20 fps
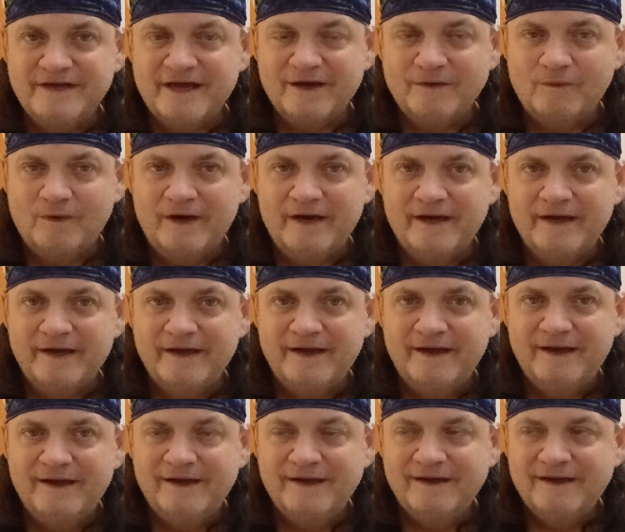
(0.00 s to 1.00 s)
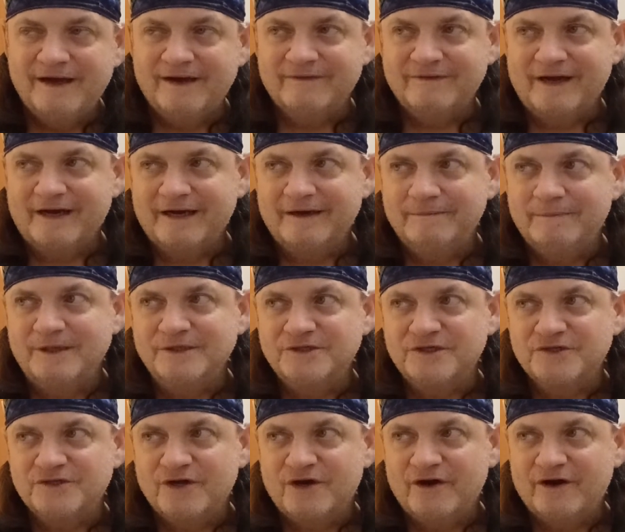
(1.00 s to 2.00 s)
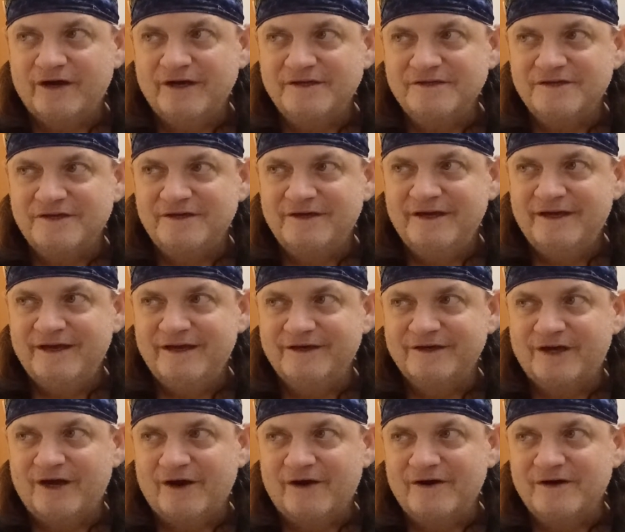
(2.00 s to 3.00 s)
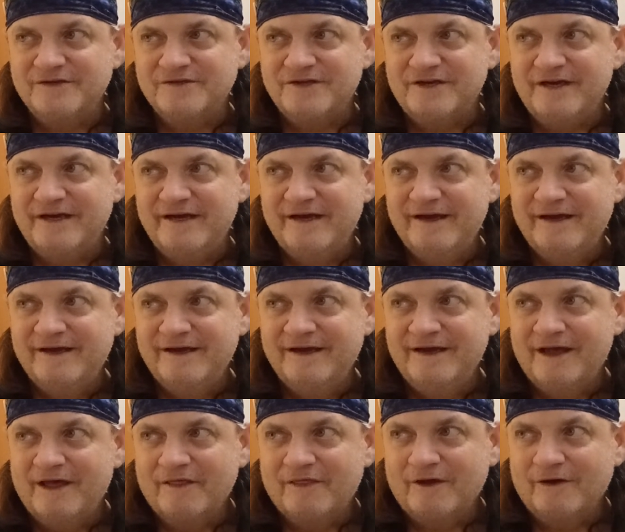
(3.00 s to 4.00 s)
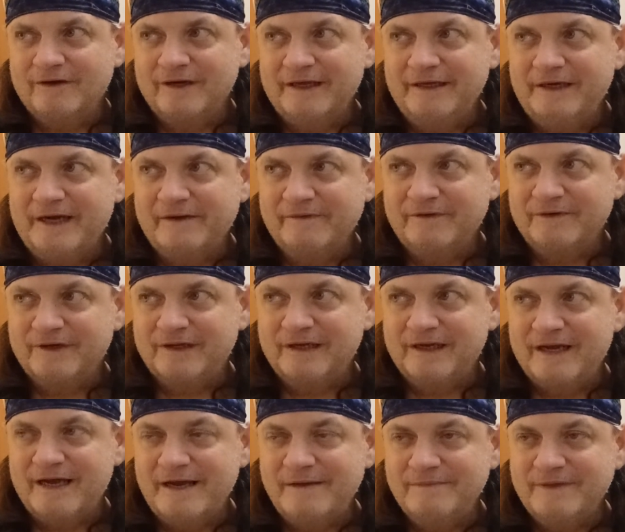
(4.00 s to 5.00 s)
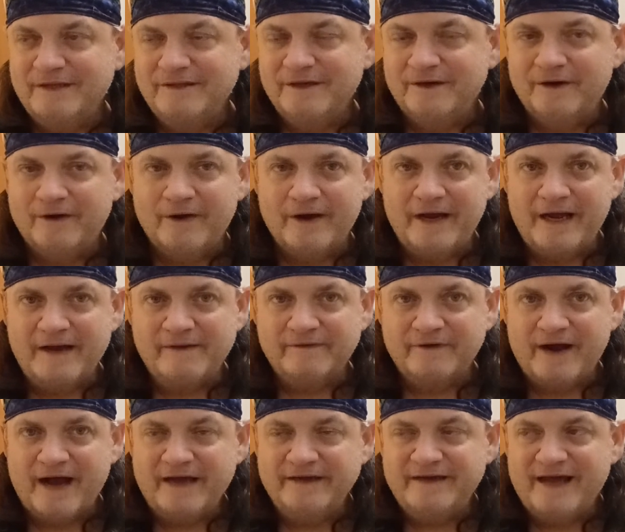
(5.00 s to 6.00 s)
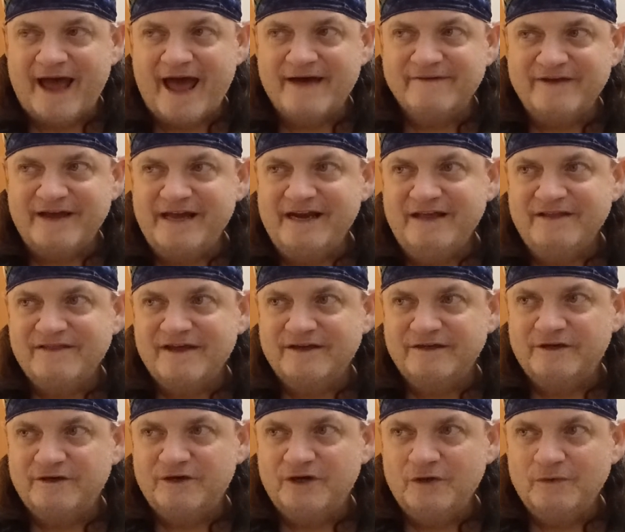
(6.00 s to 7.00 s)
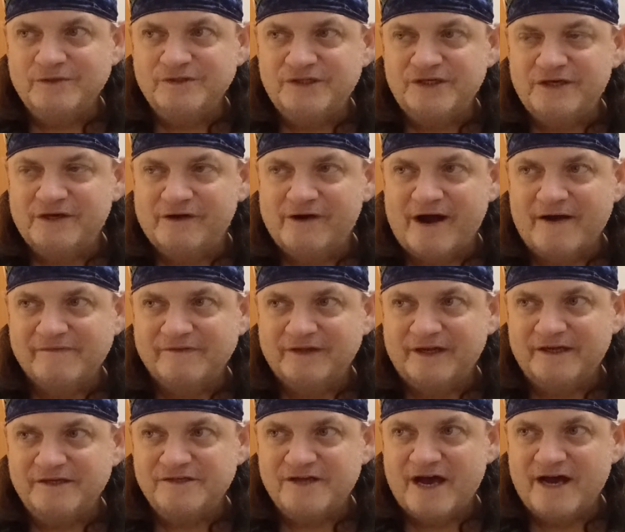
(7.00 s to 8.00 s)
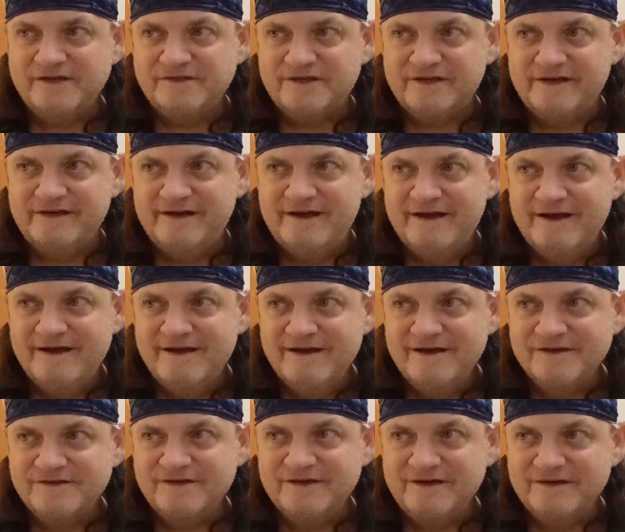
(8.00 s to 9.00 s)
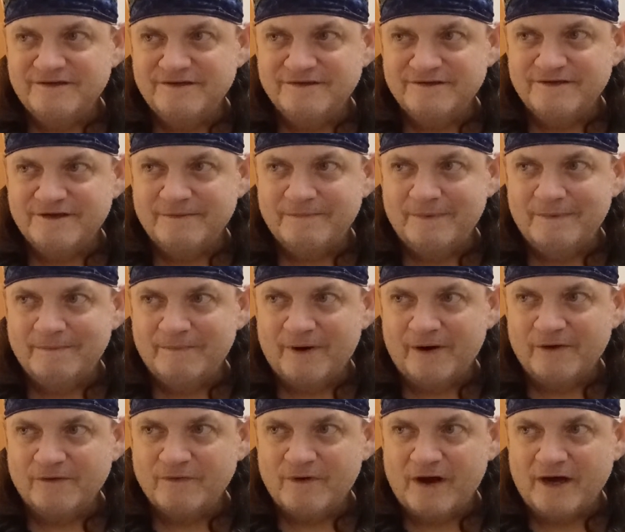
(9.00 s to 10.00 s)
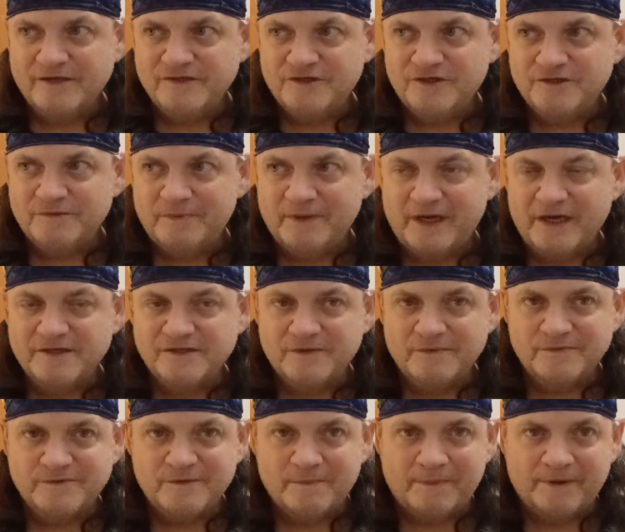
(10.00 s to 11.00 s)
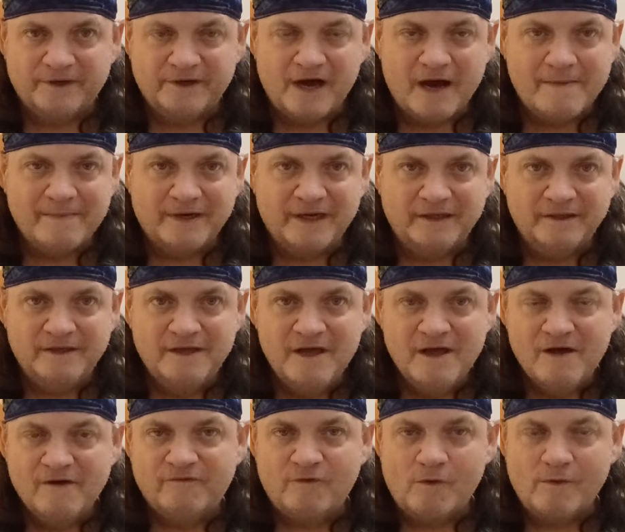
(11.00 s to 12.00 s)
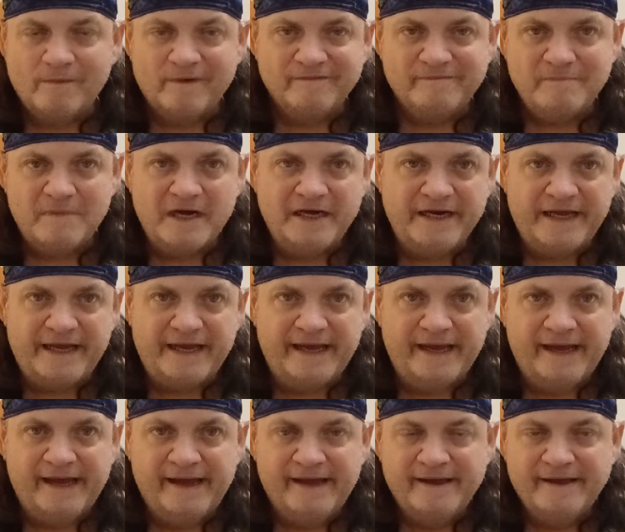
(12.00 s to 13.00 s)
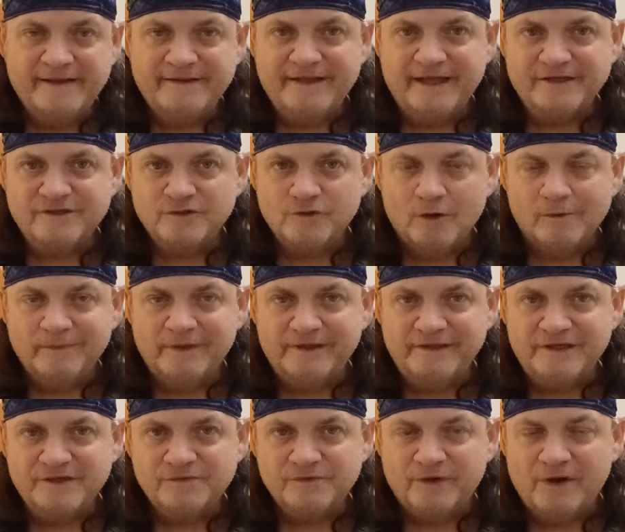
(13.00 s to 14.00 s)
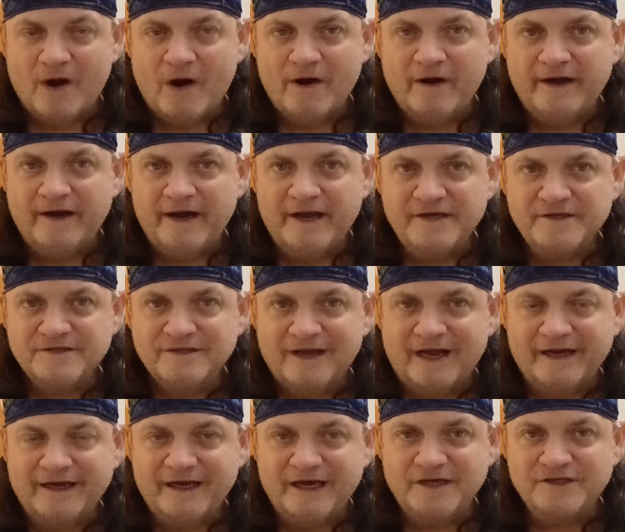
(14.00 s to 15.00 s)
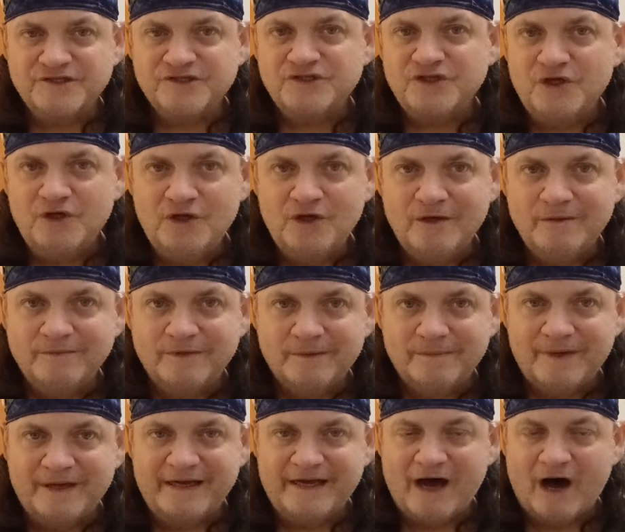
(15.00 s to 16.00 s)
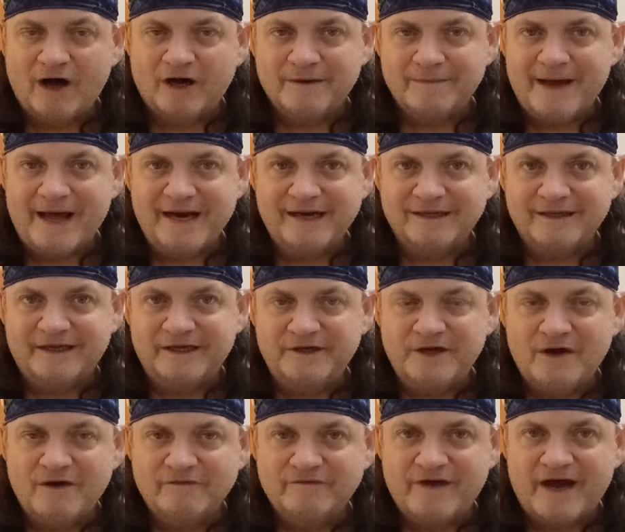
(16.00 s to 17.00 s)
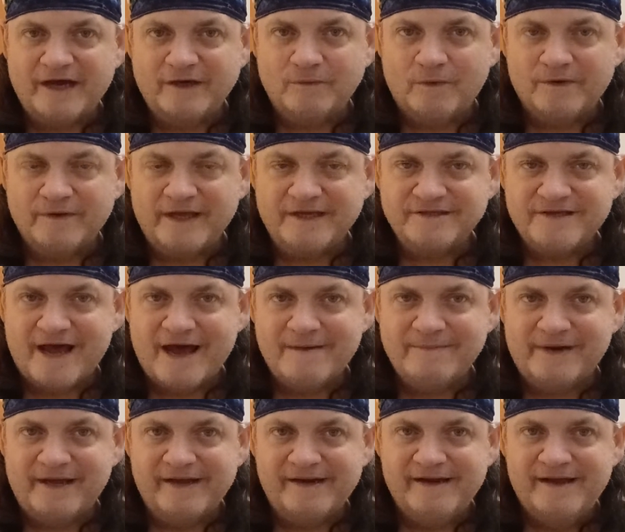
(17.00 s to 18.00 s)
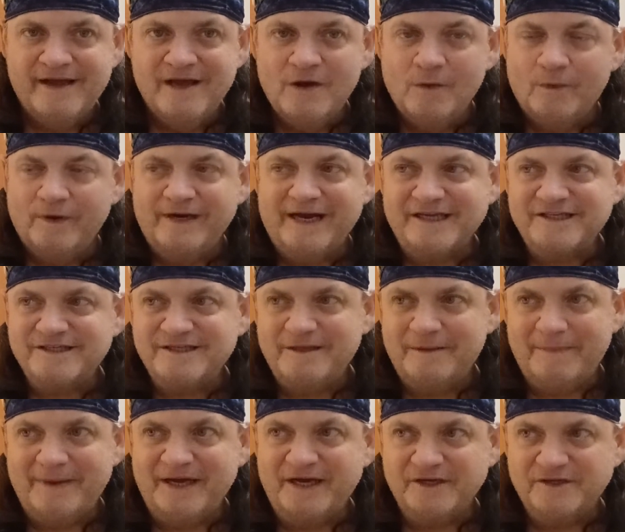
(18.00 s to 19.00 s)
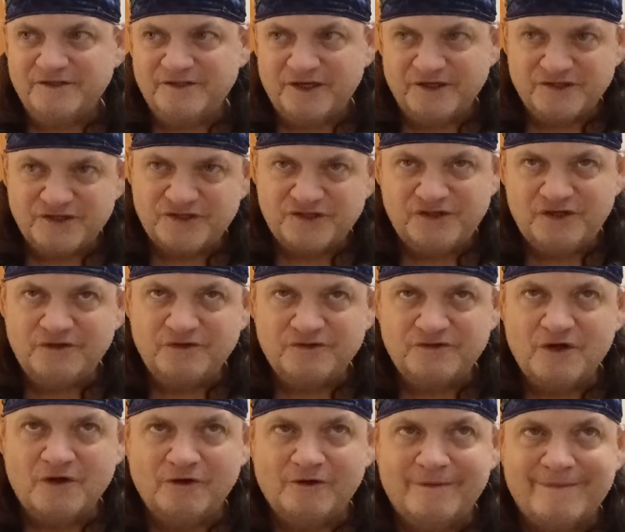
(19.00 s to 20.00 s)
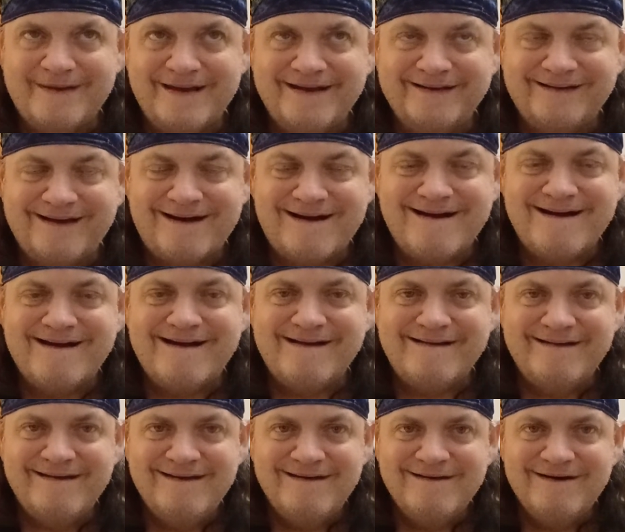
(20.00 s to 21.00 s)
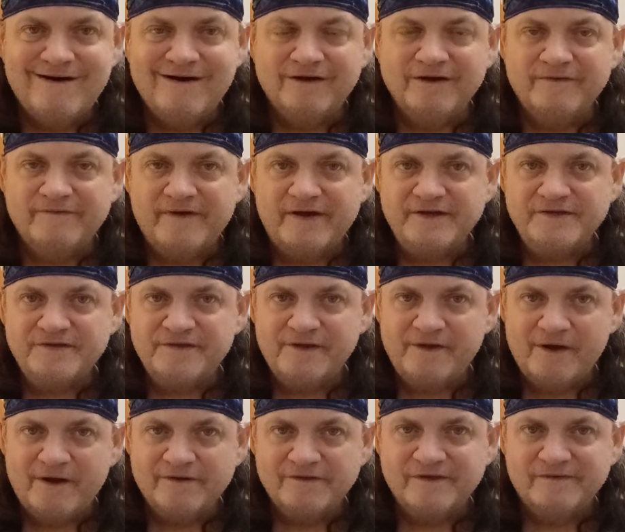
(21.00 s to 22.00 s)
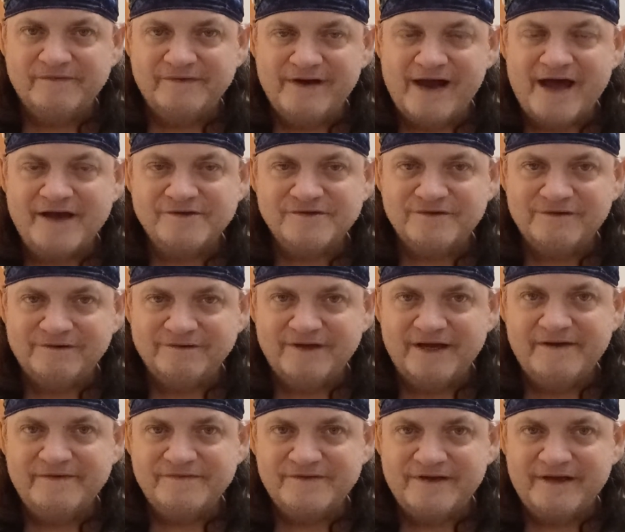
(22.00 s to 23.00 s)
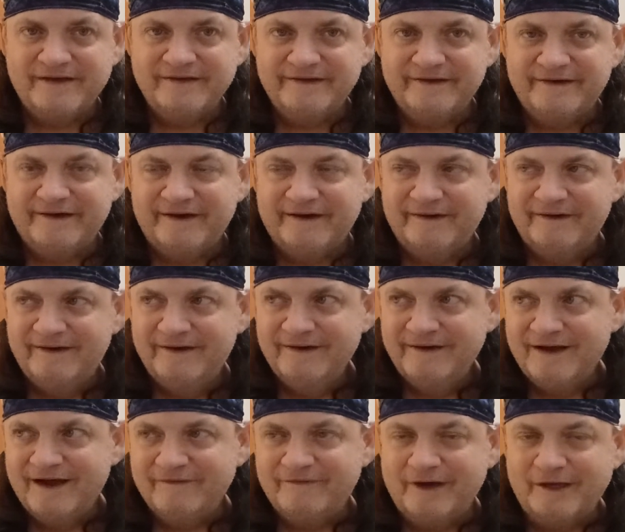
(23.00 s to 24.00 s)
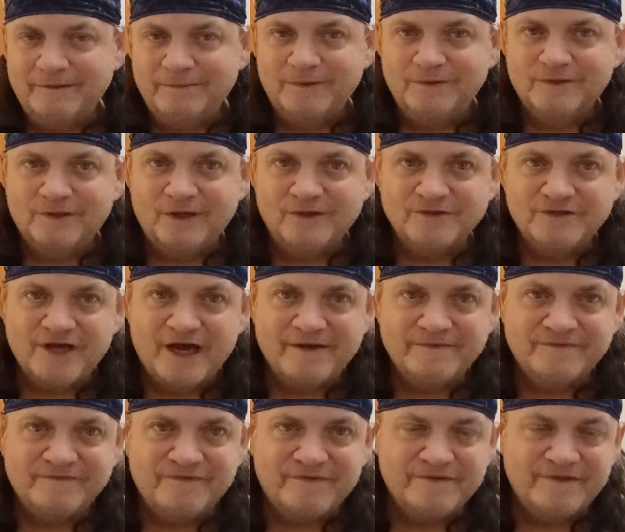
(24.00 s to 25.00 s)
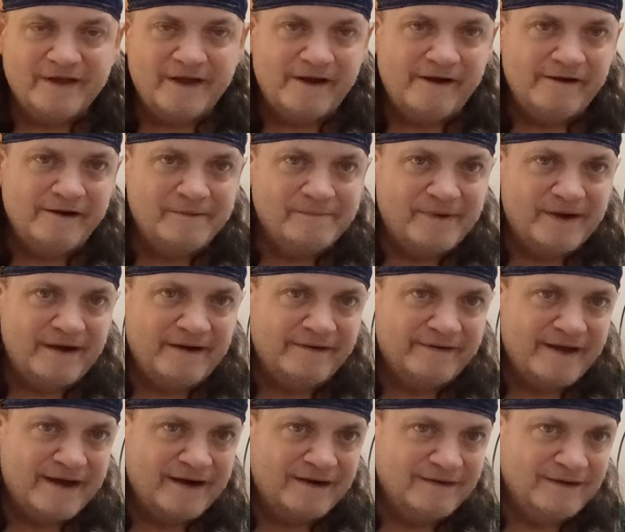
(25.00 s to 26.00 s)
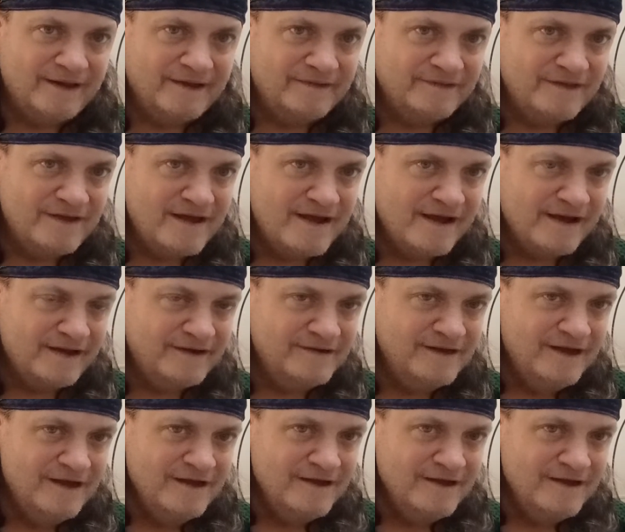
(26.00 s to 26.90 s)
that way of like a bunch of circuits and currency. Thoroughly never claimed that the degree ever had to have anything to do with geographically attaching citizenship and birthrights, just because it was a predominant form of money that's normally disregarded as like assumed to be automatically a known fact where that's happening, when that's the biggest excuse known to mankind on the face of the earth of a national deficit, you know, available in closed caption for the hearing impaired kind of like thing,